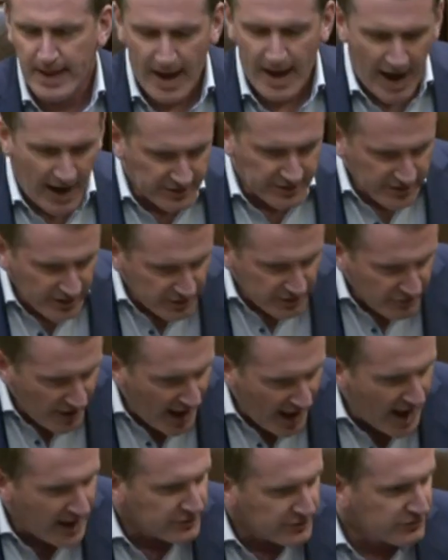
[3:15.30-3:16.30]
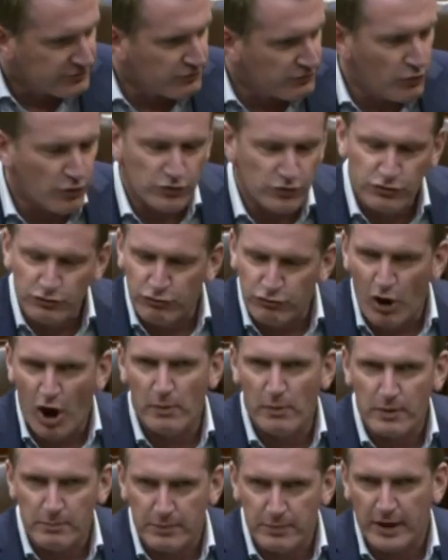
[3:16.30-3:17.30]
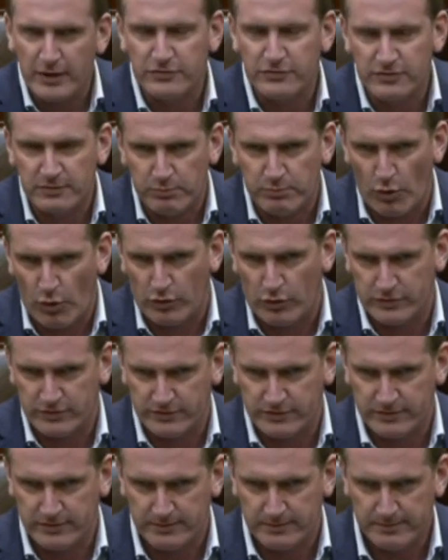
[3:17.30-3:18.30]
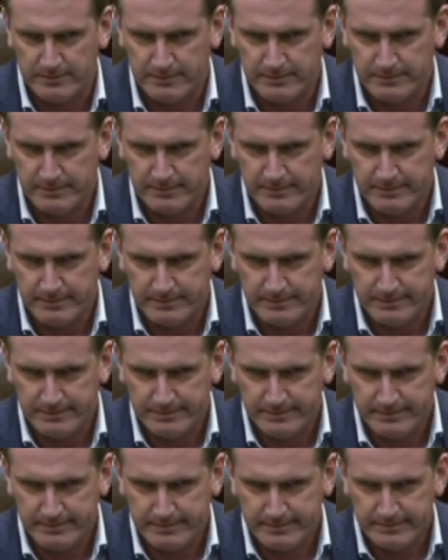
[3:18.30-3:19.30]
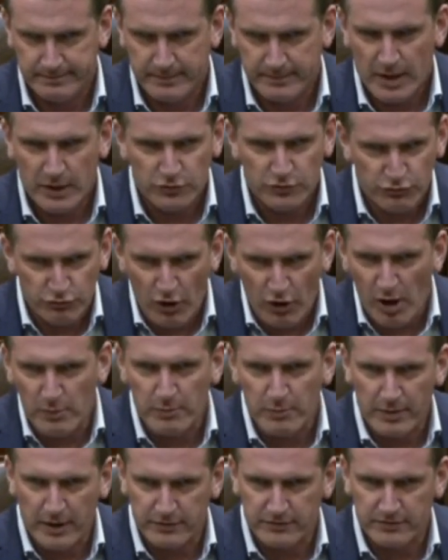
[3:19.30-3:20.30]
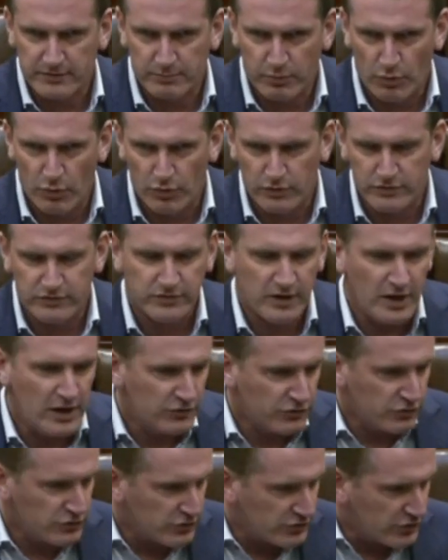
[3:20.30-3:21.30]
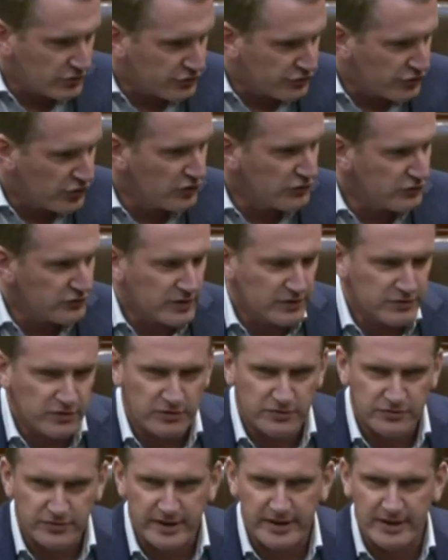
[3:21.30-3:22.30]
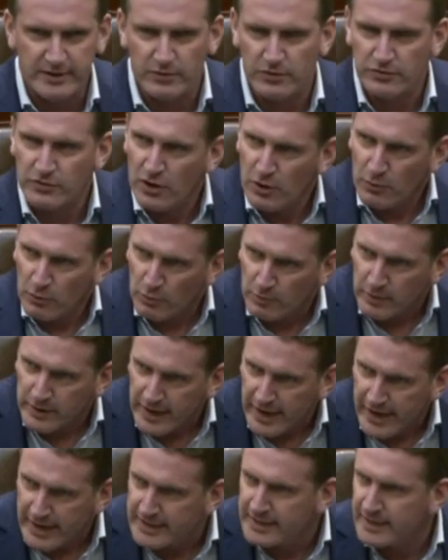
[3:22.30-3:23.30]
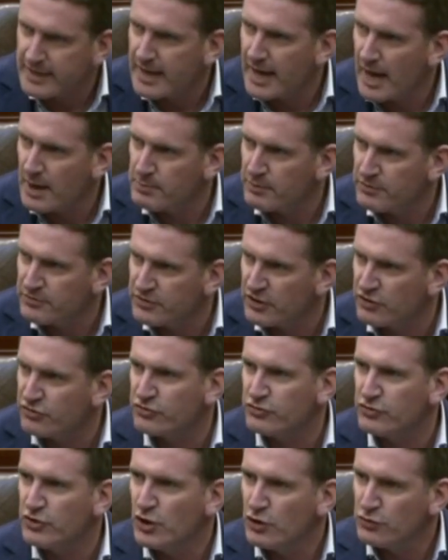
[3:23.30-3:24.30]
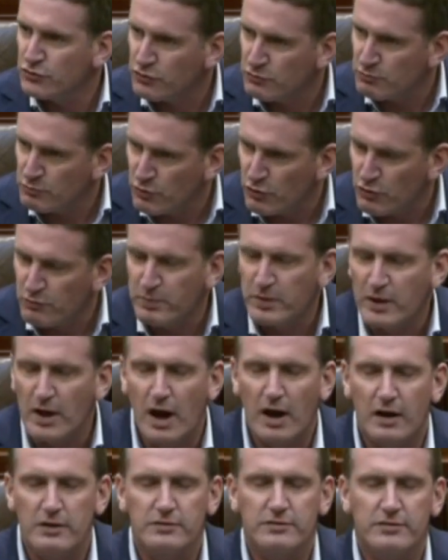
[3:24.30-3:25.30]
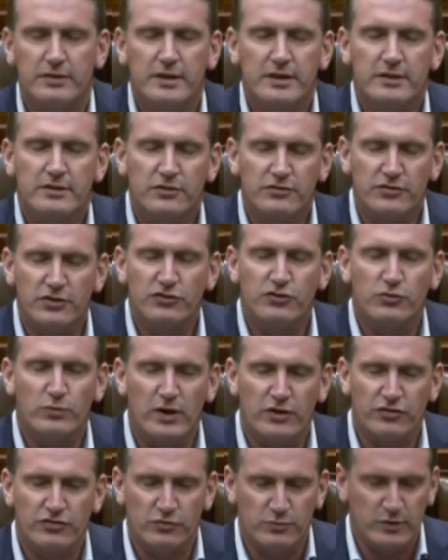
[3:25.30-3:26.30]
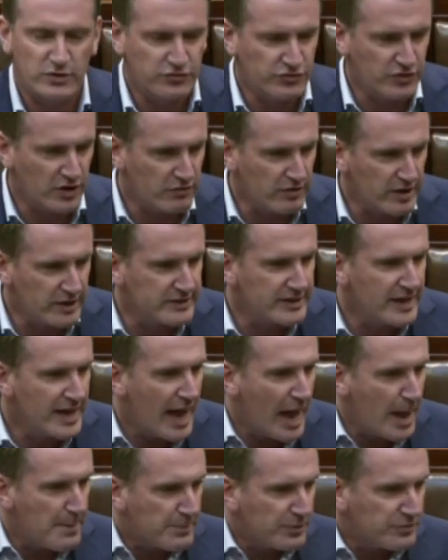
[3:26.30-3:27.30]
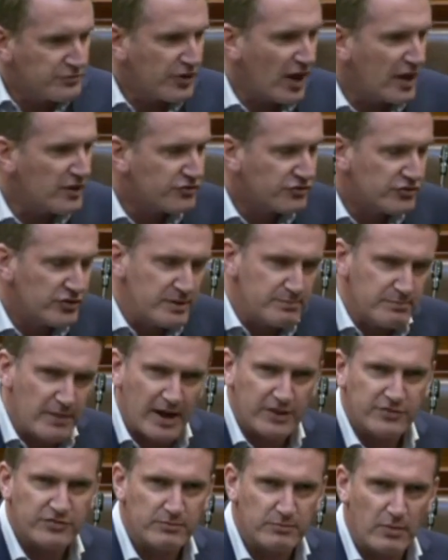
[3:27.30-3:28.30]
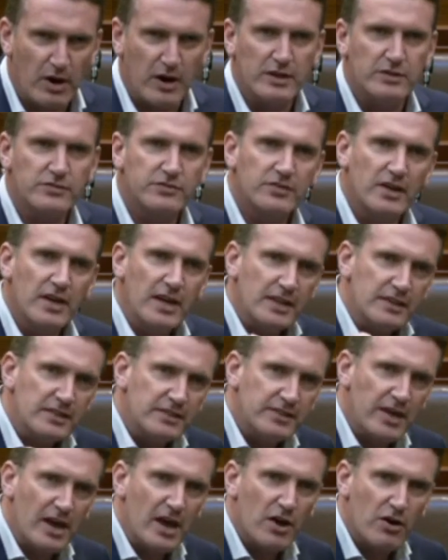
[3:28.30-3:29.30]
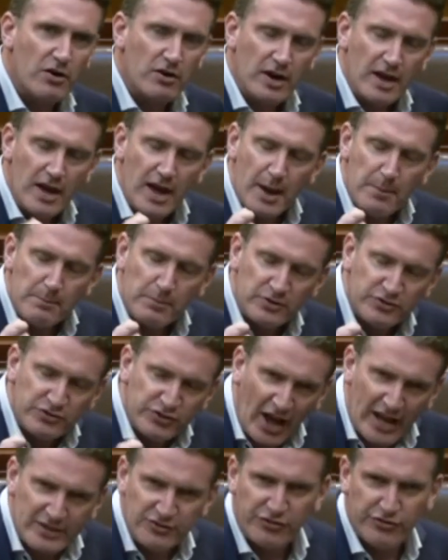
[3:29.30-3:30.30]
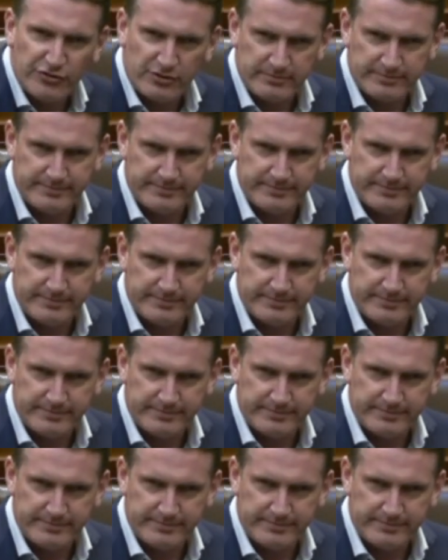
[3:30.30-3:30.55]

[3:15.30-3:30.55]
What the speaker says: And they have asked for trauma-based supports. Trauma-based supports so that the children that they're dealing with will be in a position to move beyond the situation in which they're in and potentially maximise their potential.